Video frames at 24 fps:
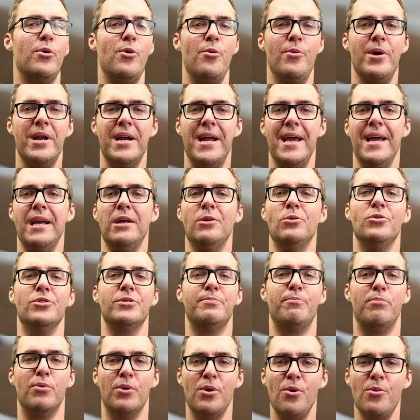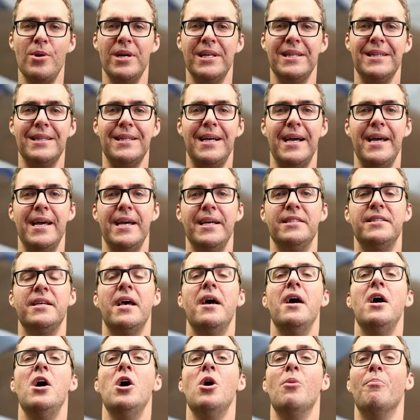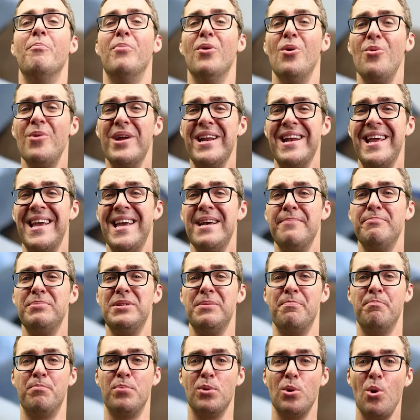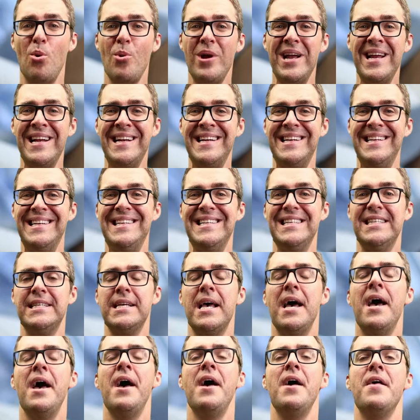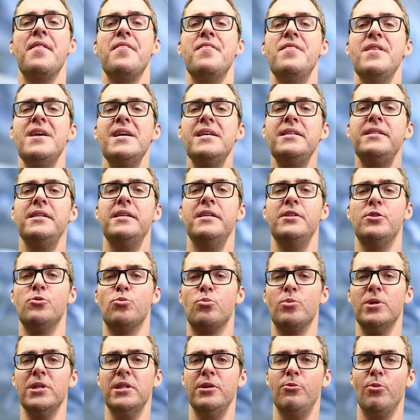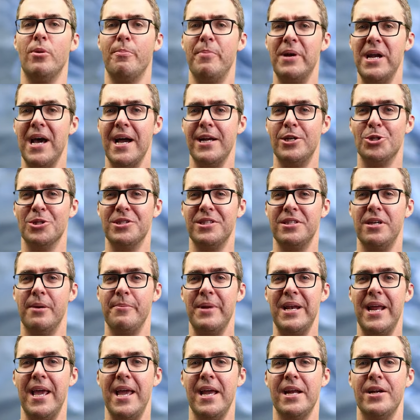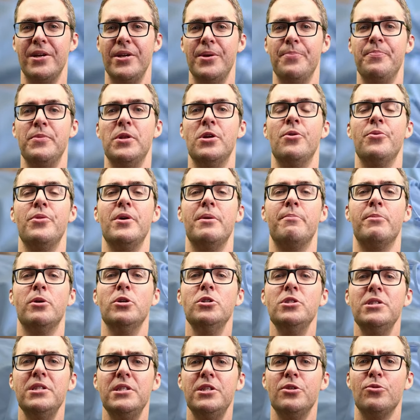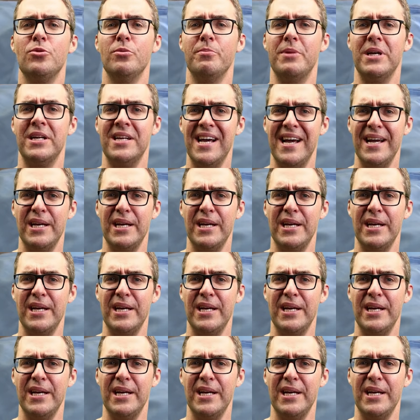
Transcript: broken ankles, broken legs, broken hips, broken knees, this is really where podiatrists come in handy. You know, the emergency room can